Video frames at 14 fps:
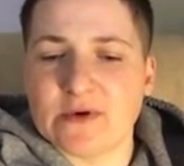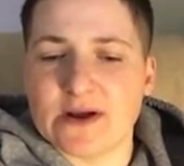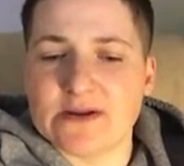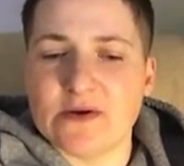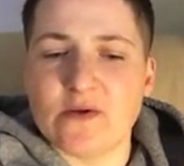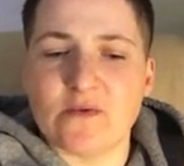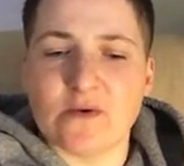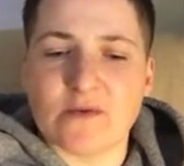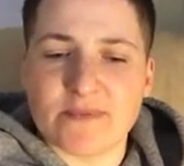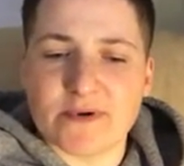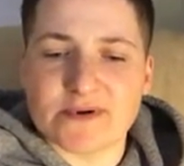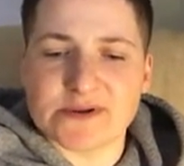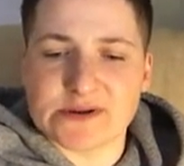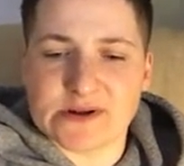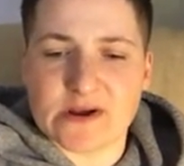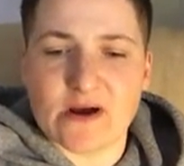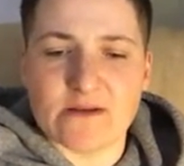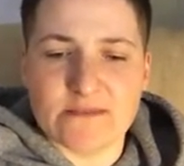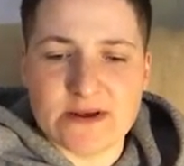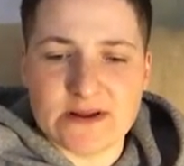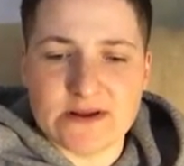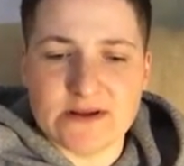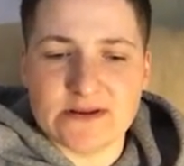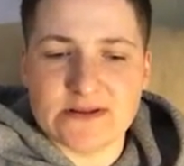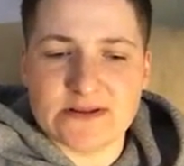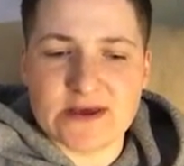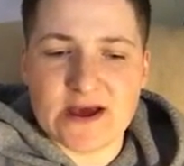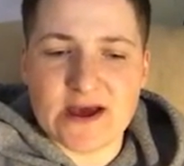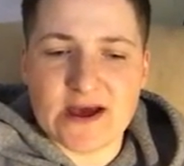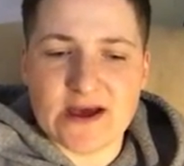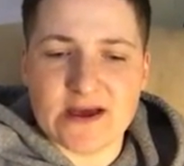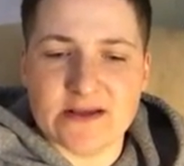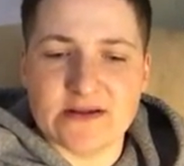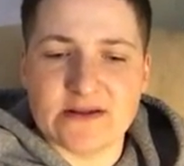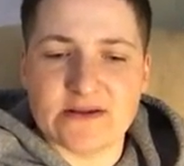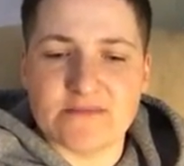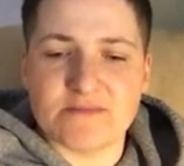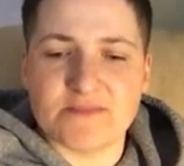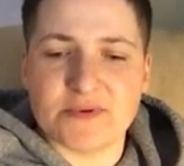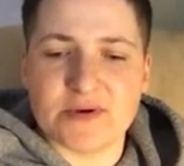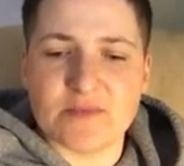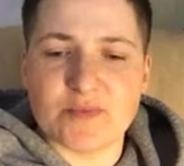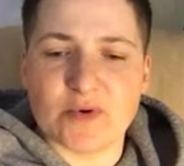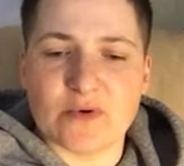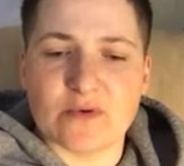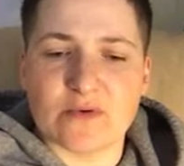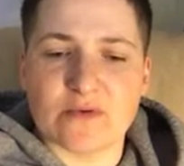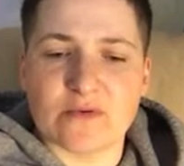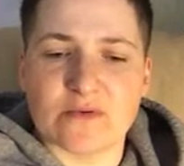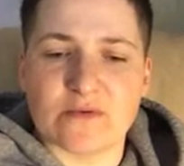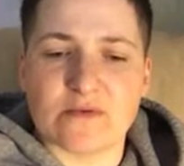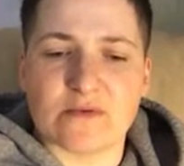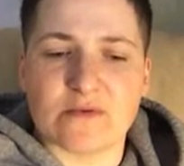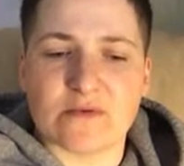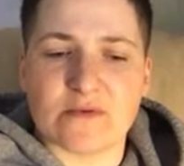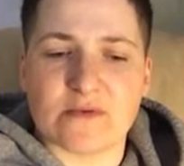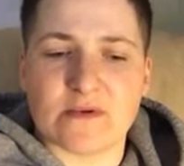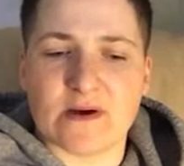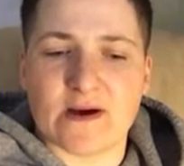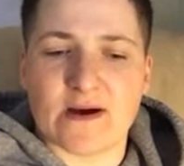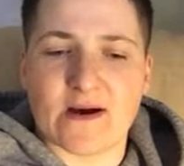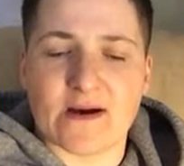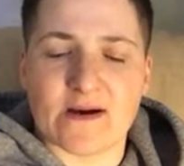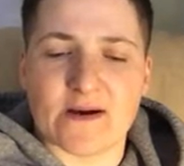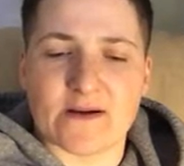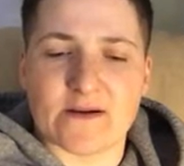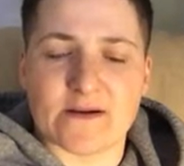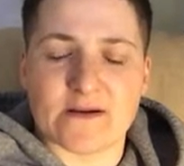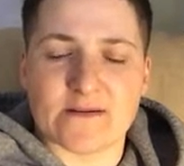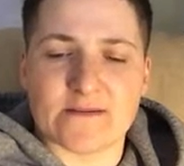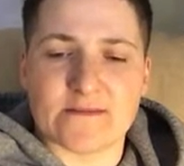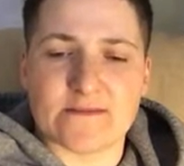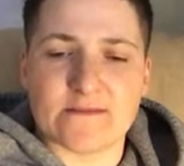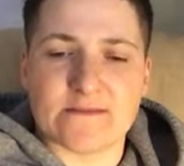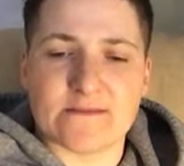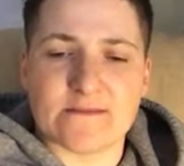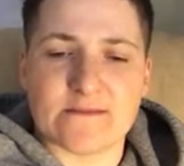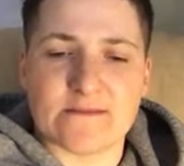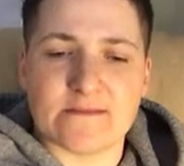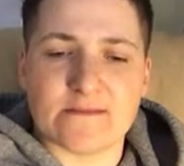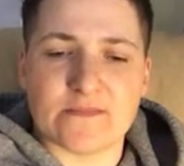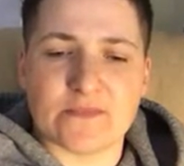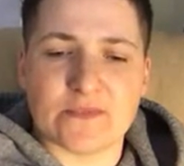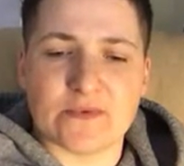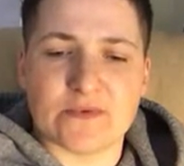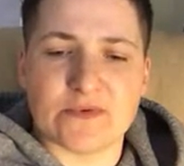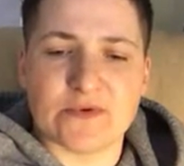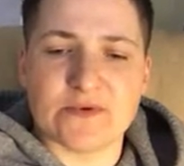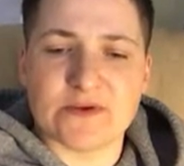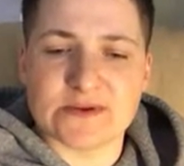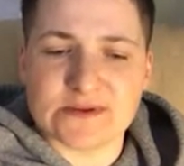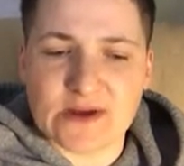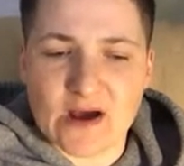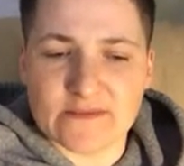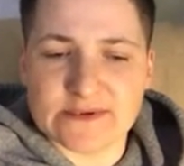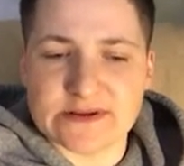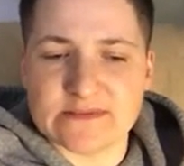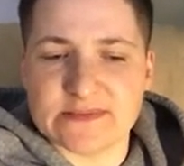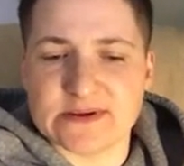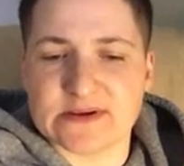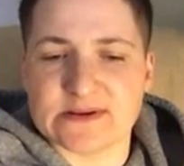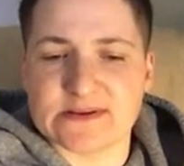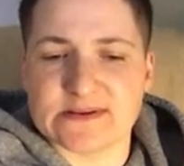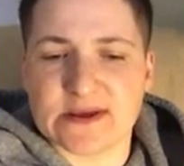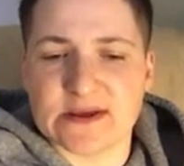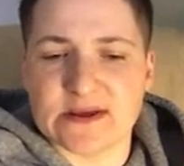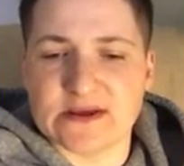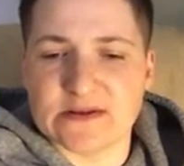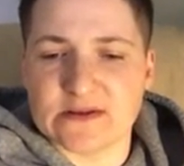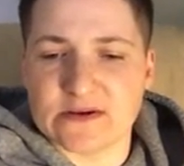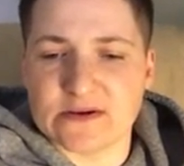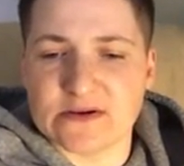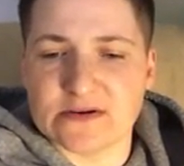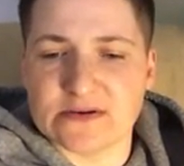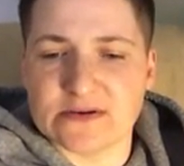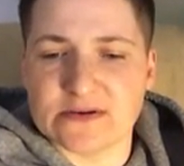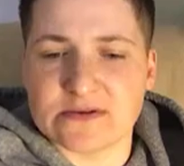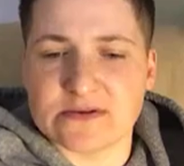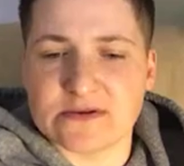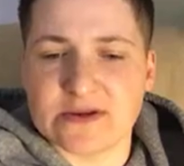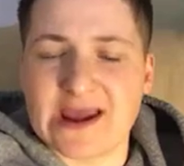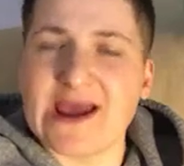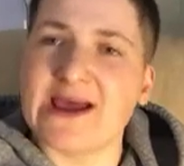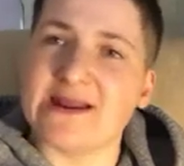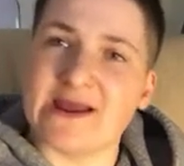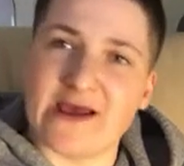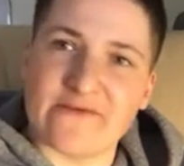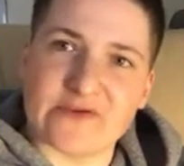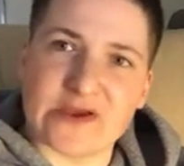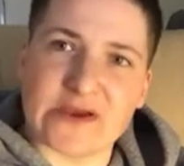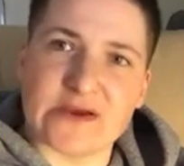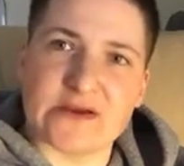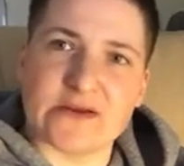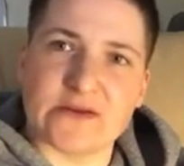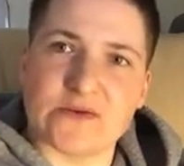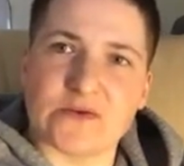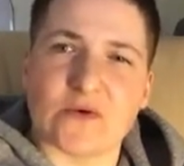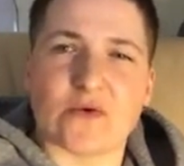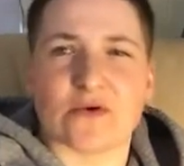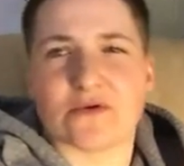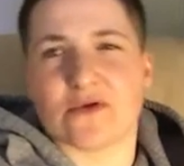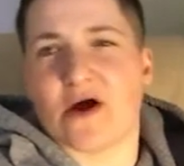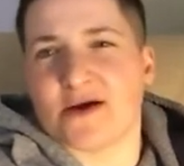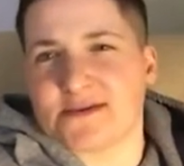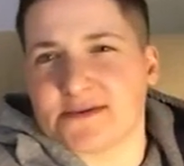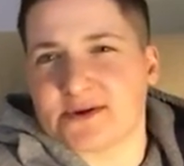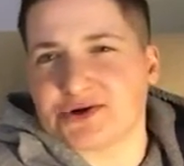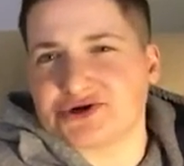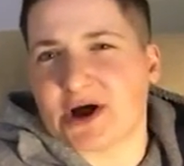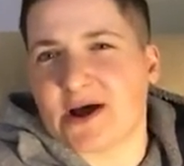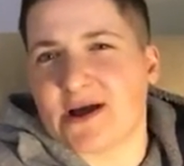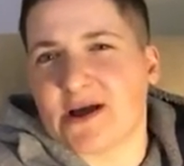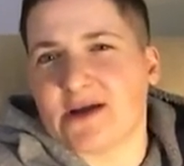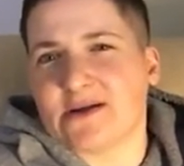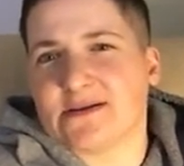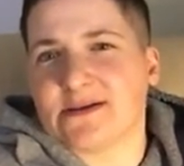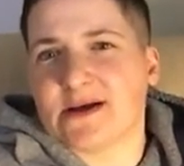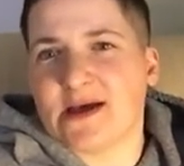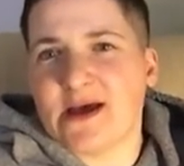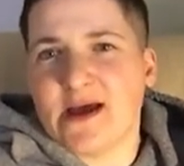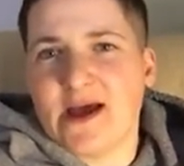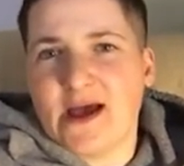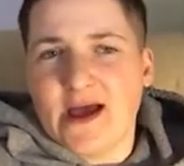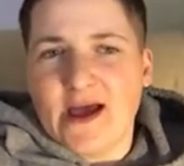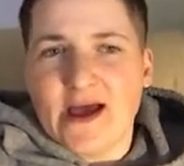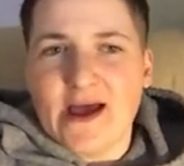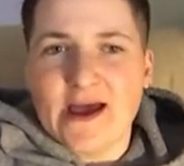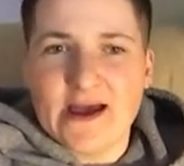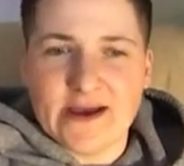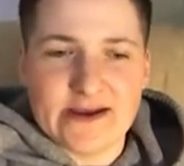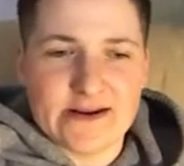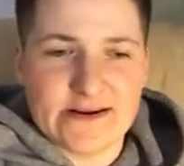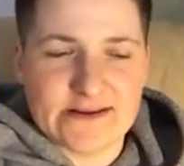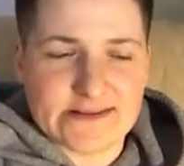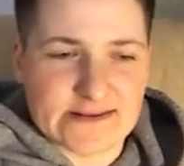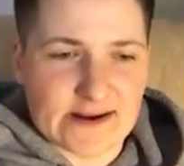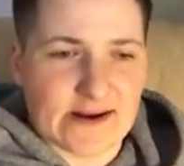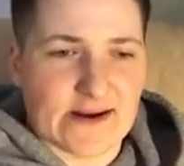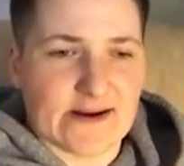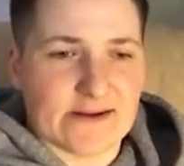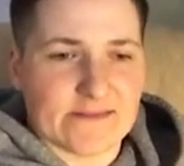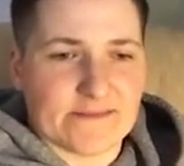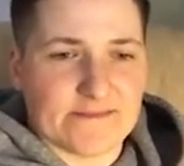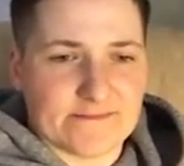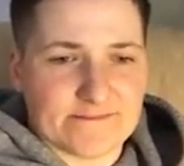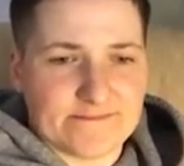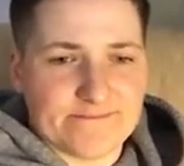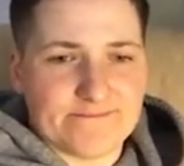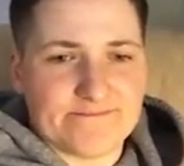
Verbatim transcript: I know one person commented that people uh, do this hobby because they either can't have kids or lost a child and um,